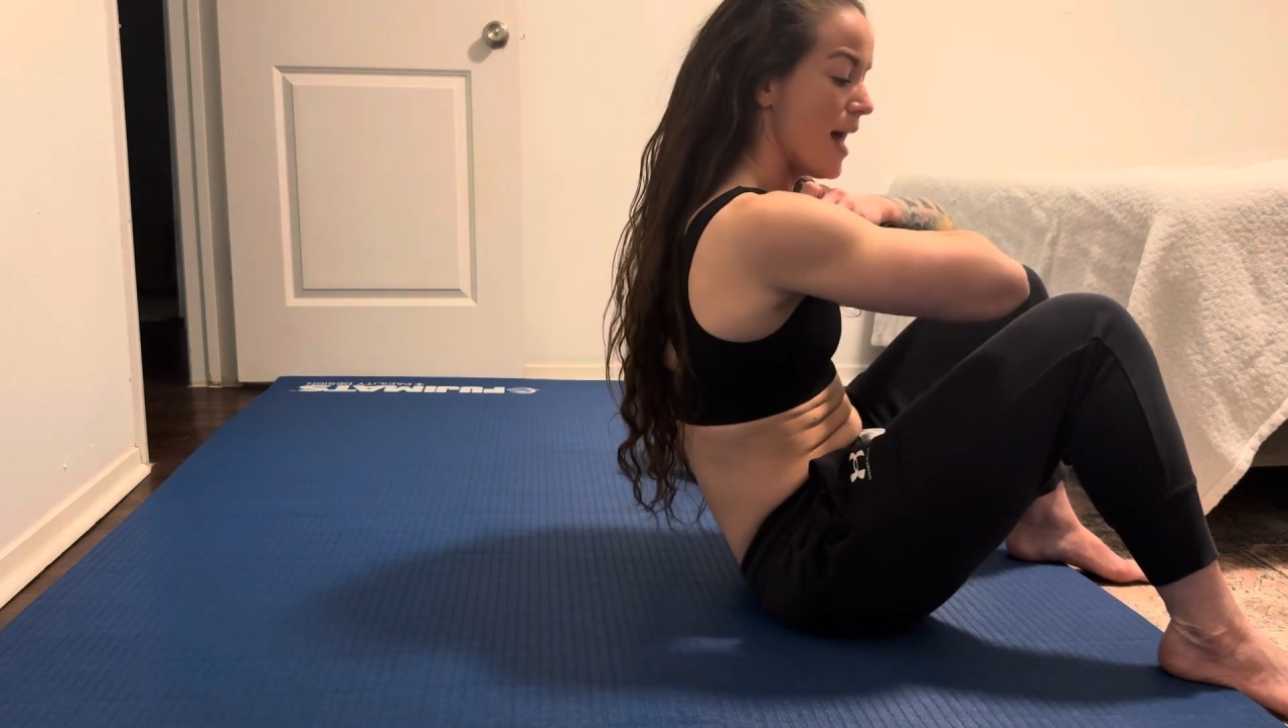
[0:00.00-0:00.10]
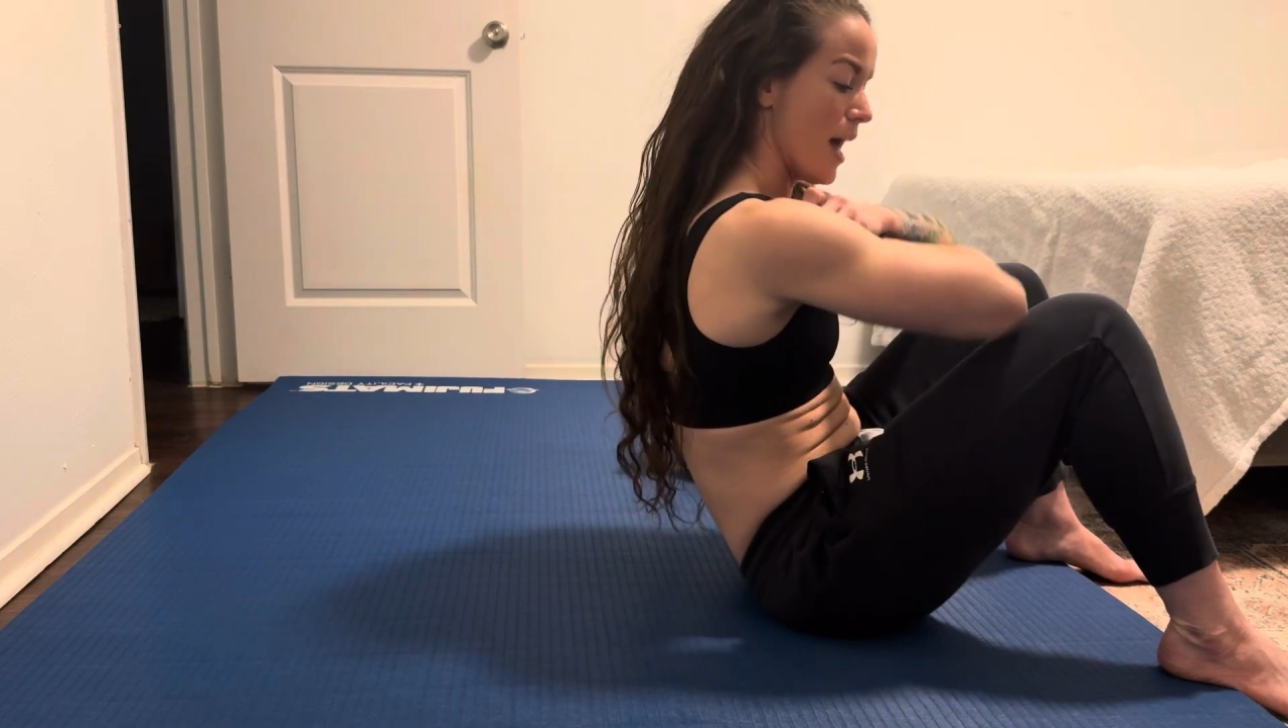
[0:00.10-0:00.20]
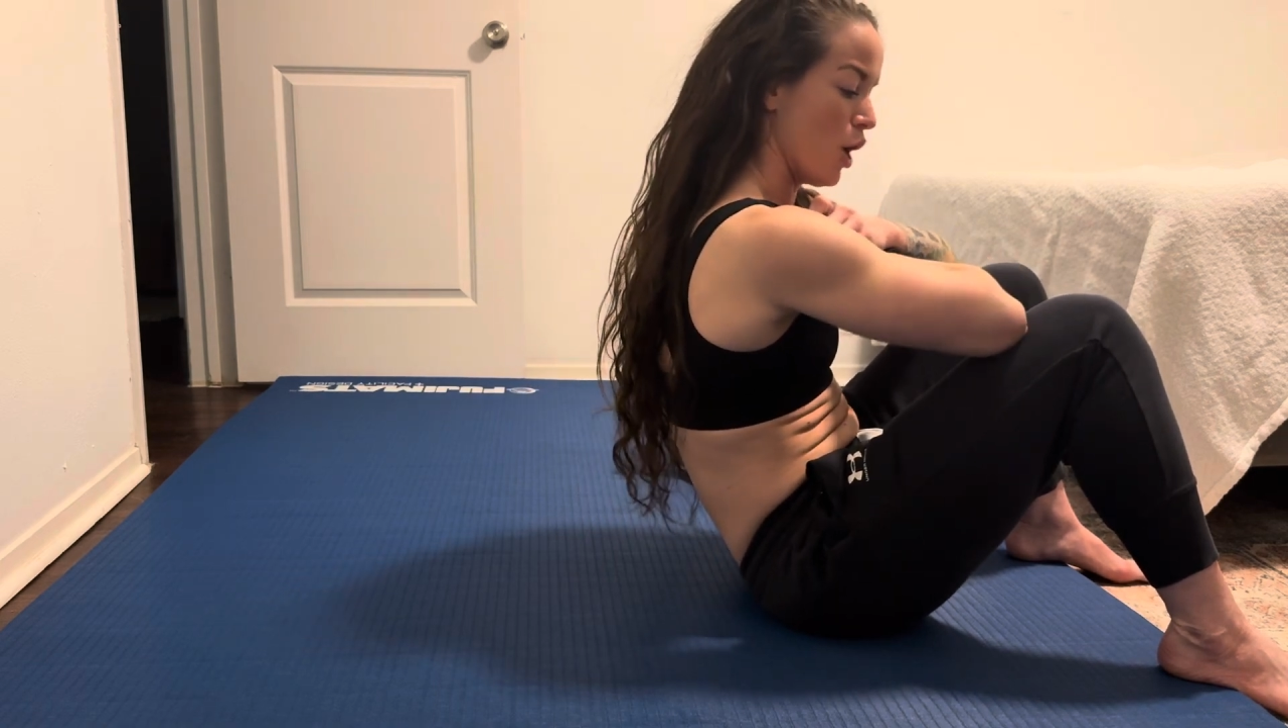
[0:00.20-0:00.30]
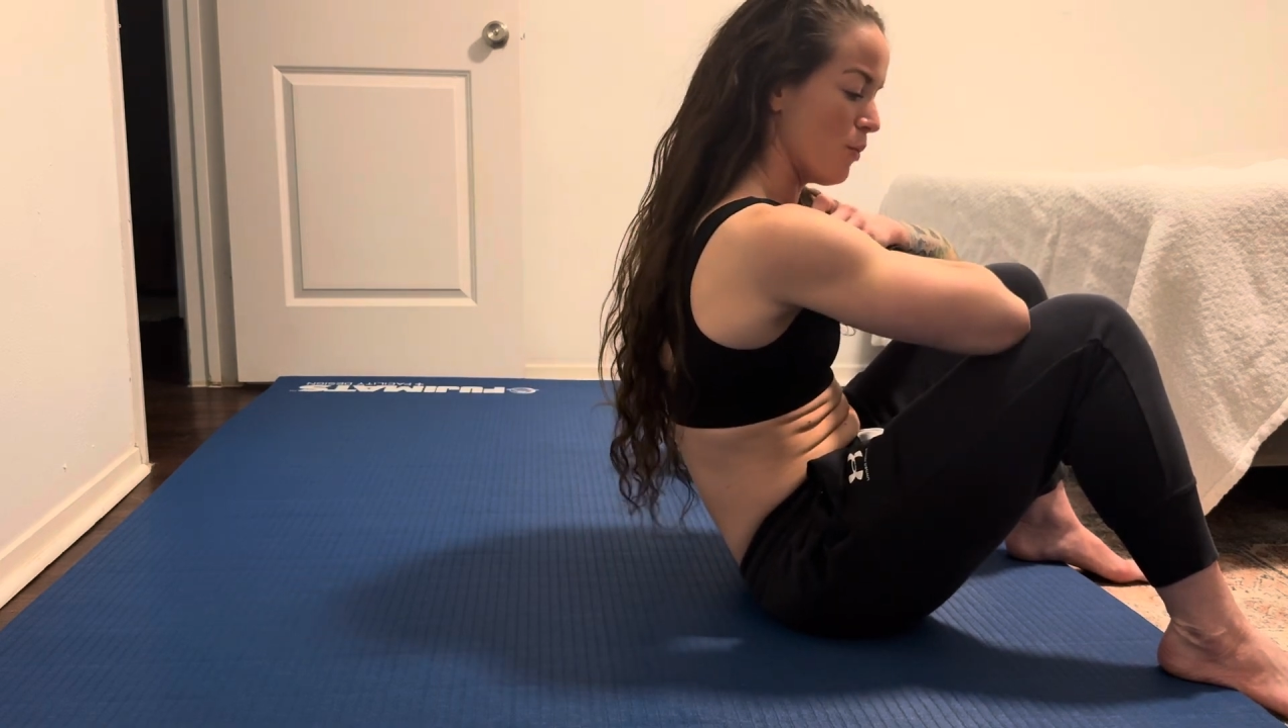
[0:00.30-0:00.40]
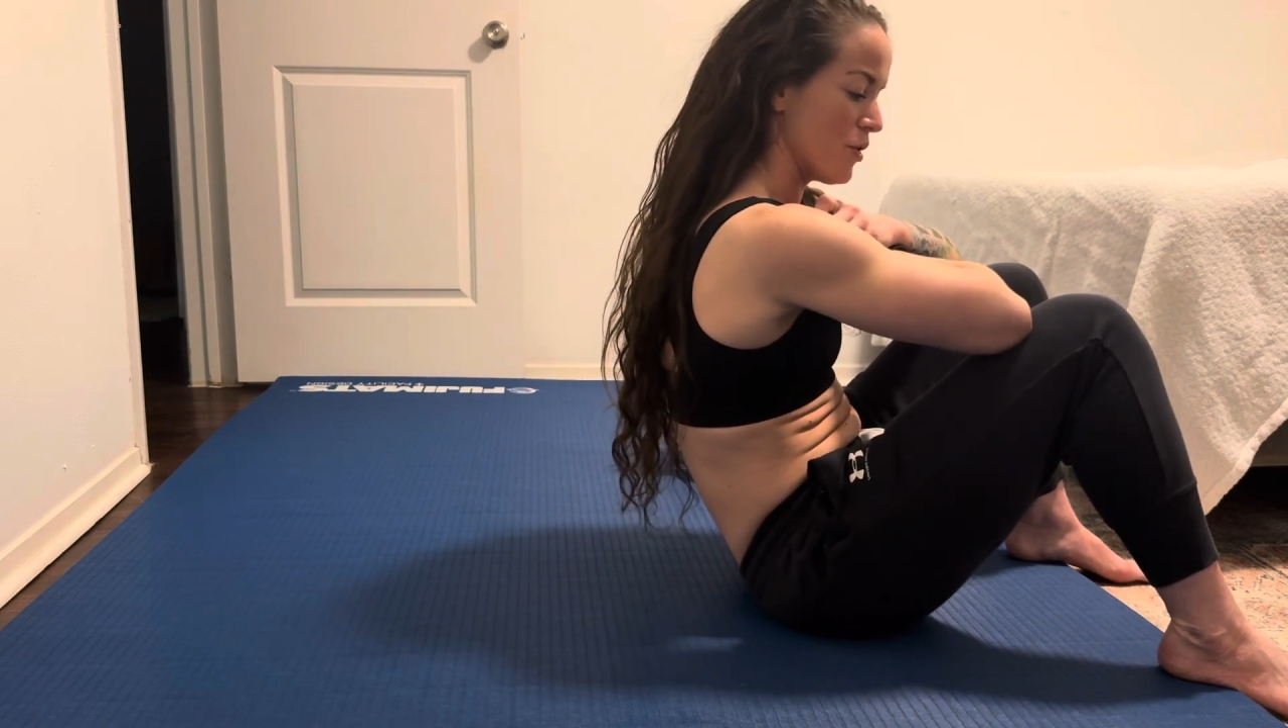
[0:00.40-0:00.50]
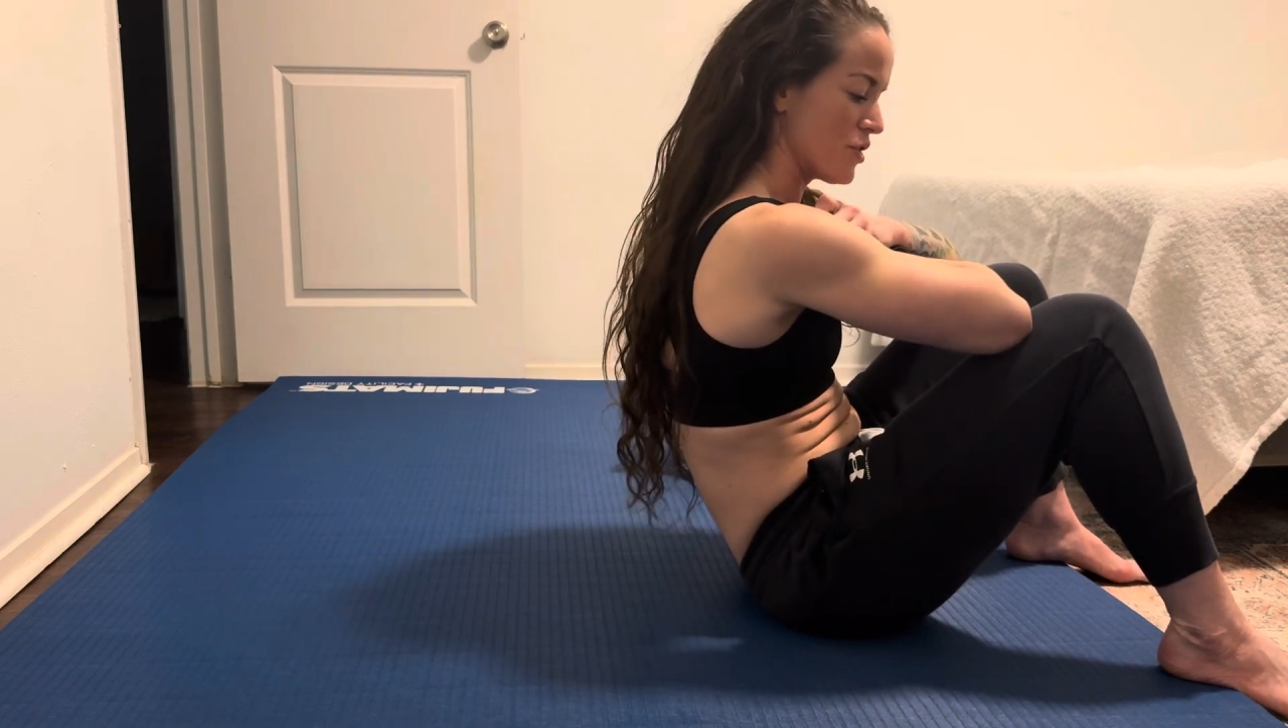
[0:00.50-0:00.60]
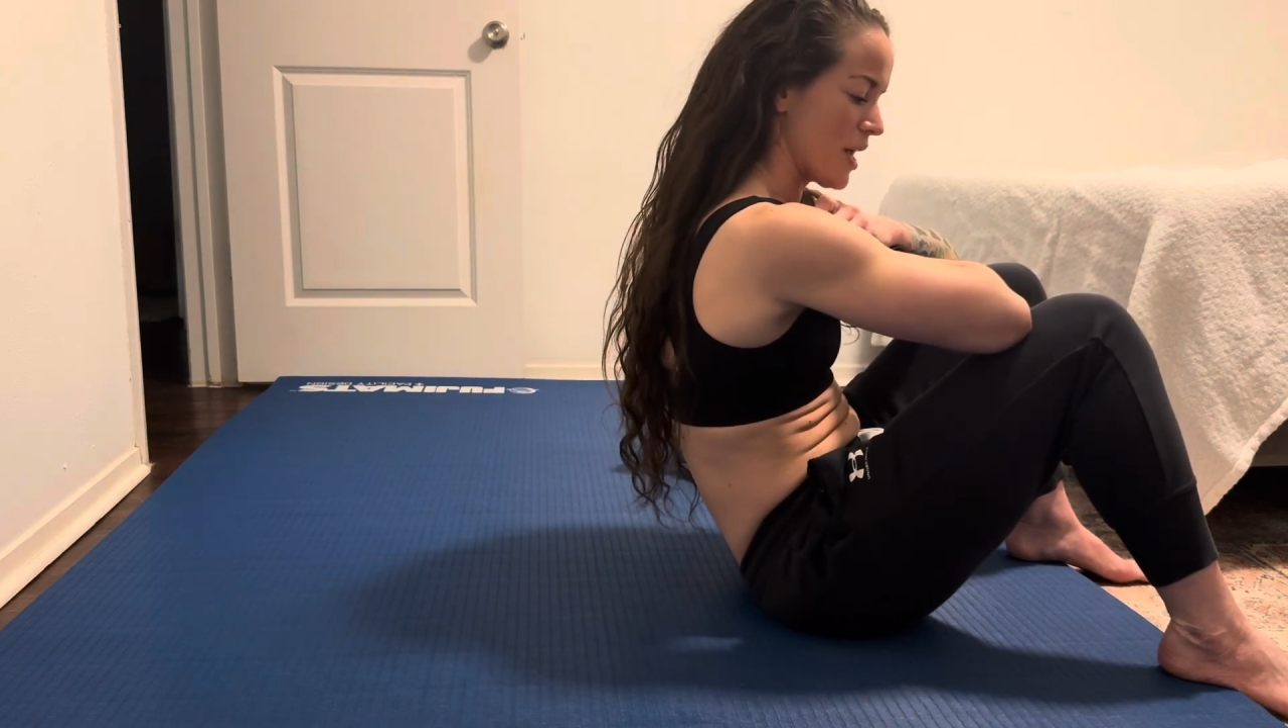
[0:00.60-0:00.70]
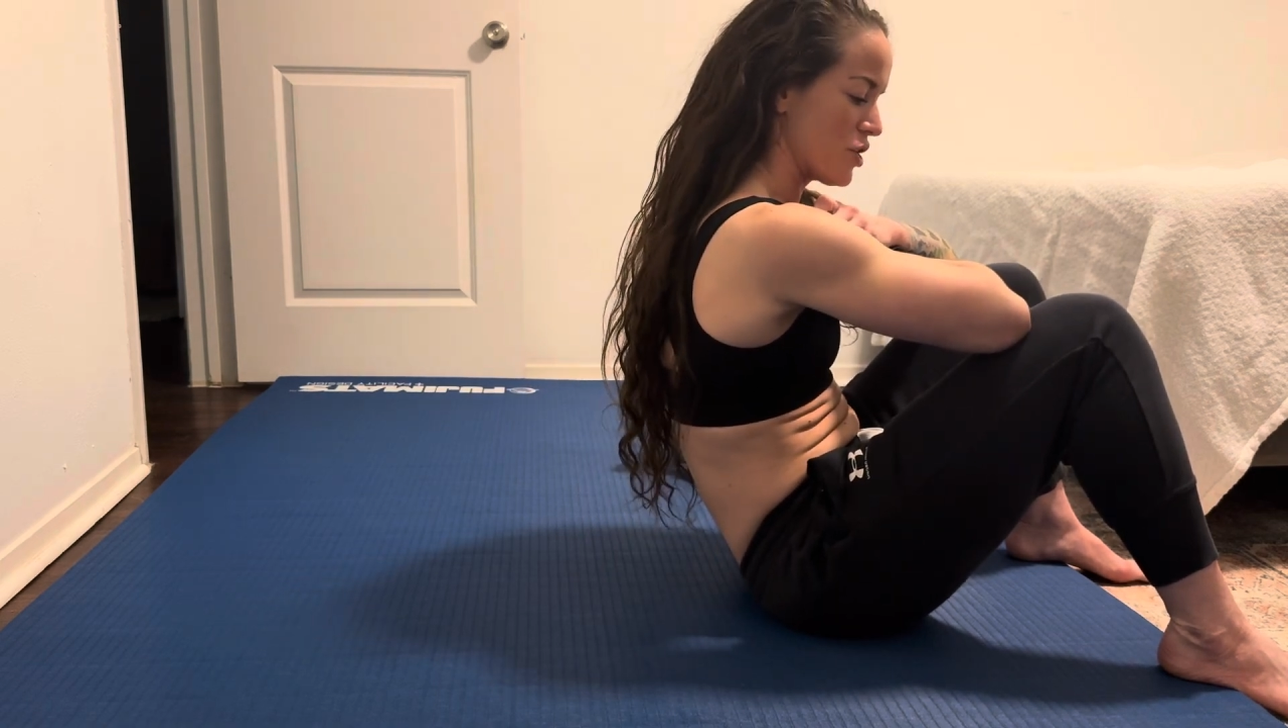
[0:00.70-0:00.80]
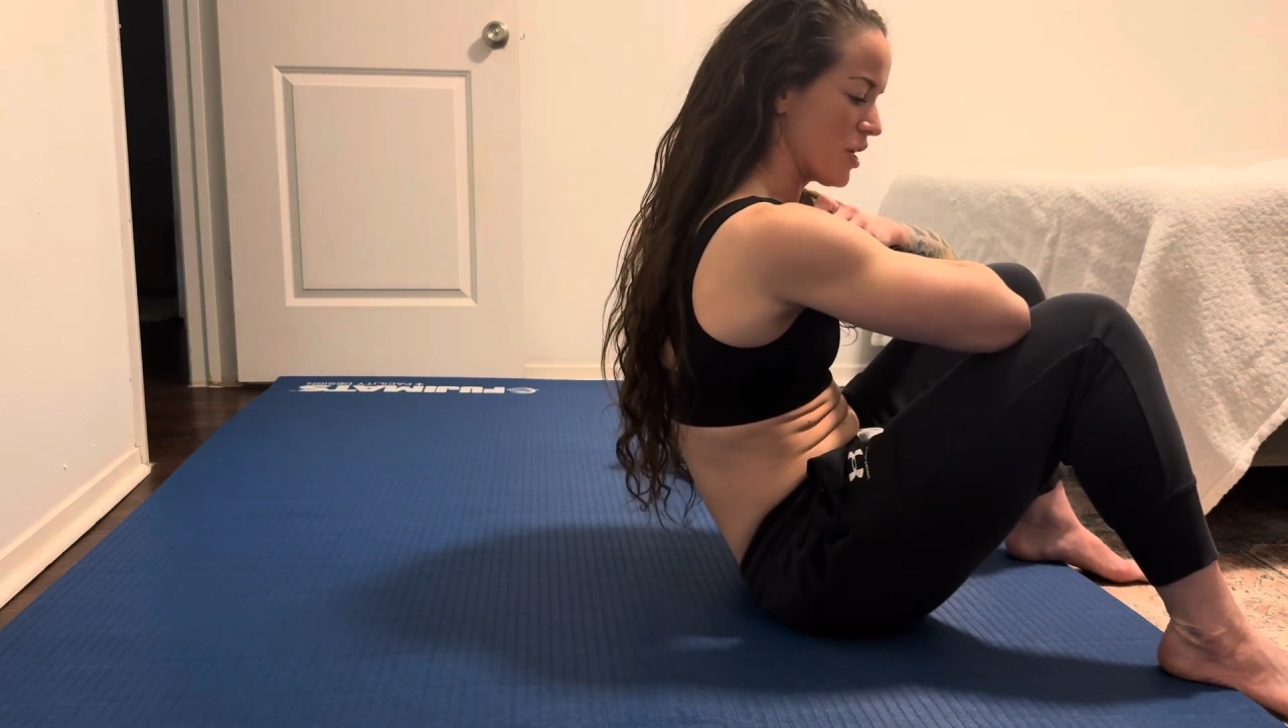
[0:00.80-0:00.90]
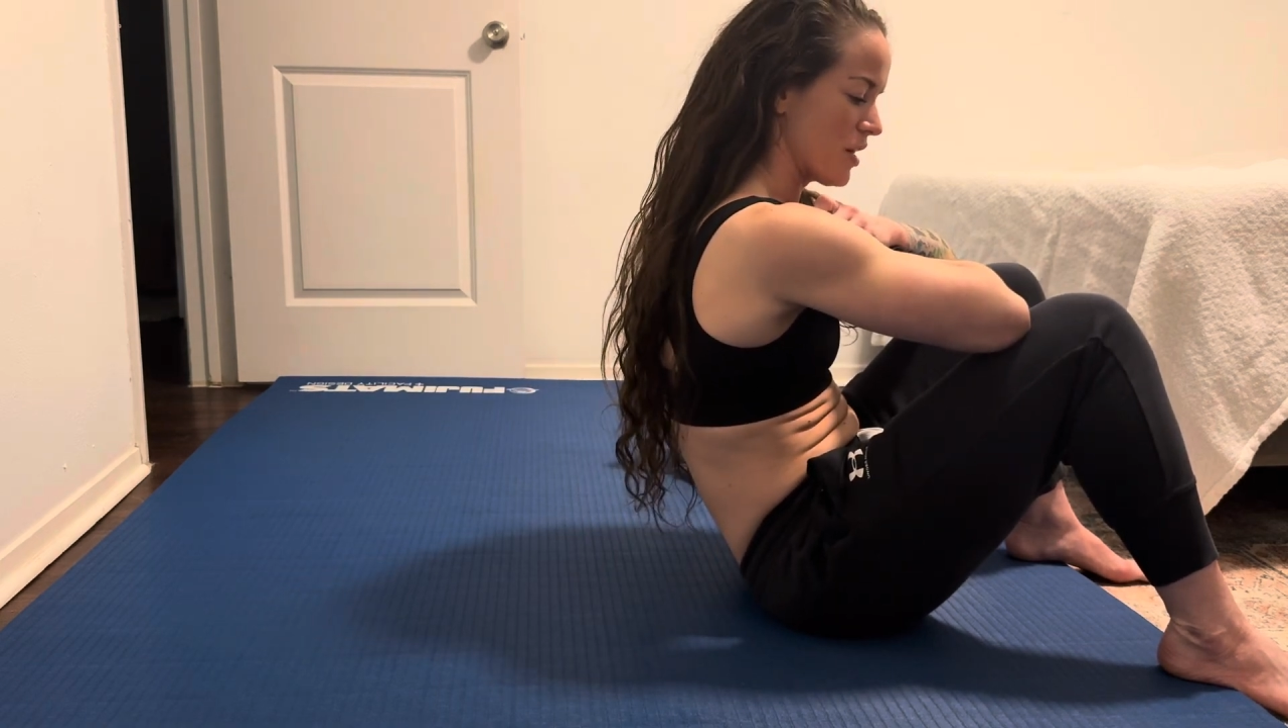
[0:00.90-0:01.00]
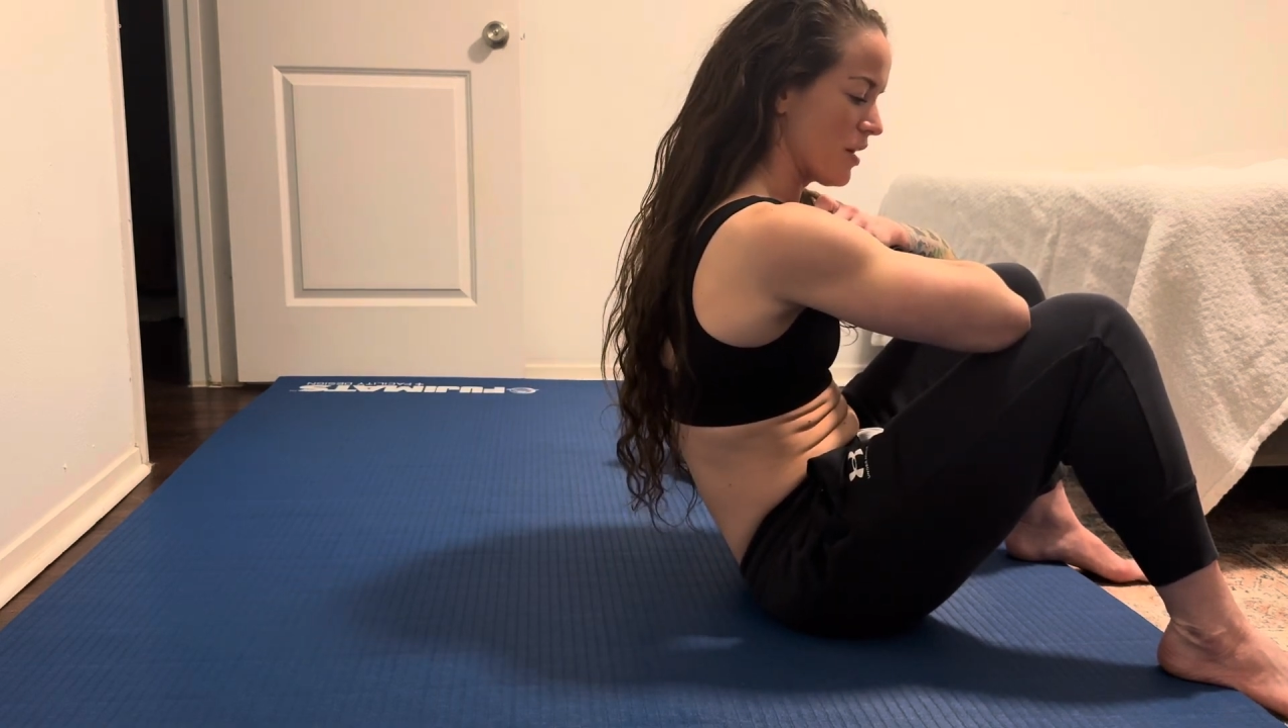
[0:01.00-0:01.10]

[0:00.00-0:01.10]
Elbows touching